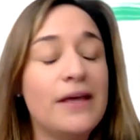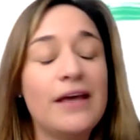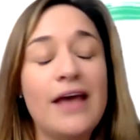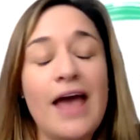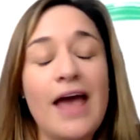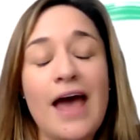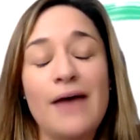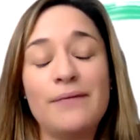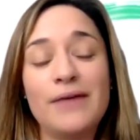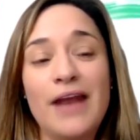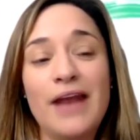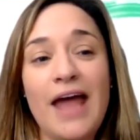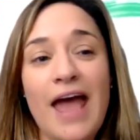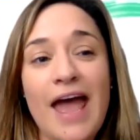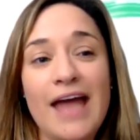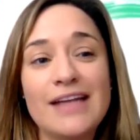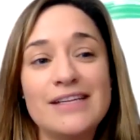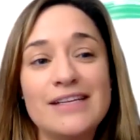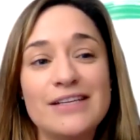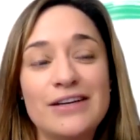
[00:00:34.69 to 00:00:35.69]
I'm going to
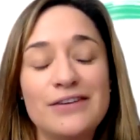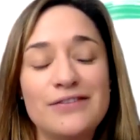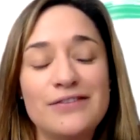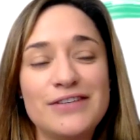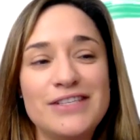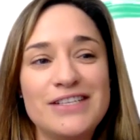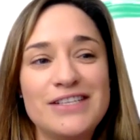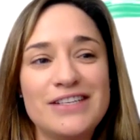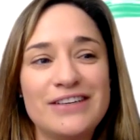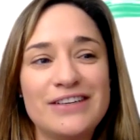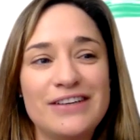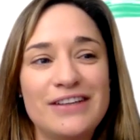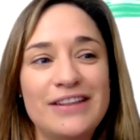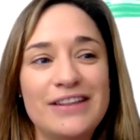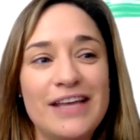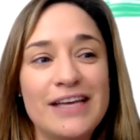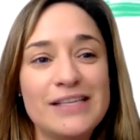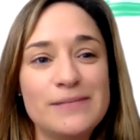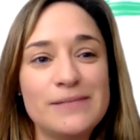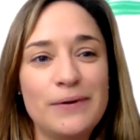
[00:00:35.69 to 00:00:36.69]
hand it over to you.
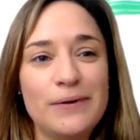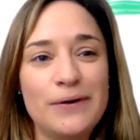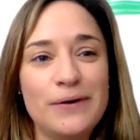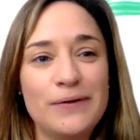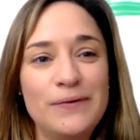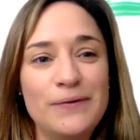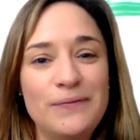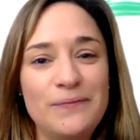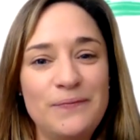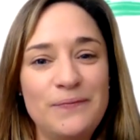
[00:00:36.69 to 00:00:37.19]
Thanks, Paul.